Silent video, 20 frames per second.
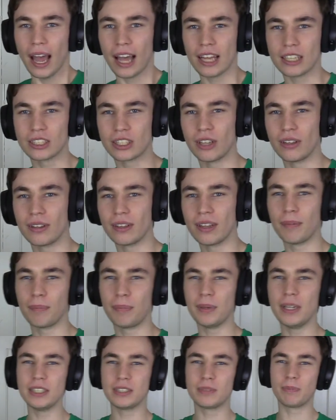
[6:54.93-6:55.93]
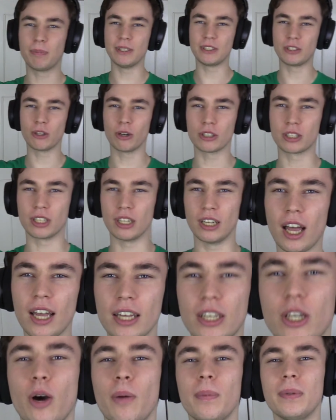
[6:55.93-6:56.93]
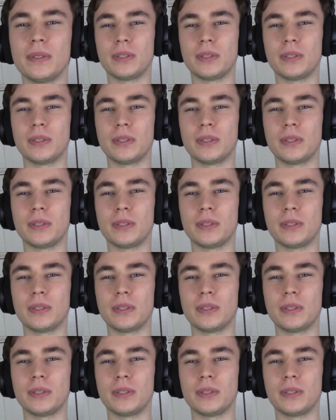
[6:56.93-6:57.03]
So please be sure to like, comment,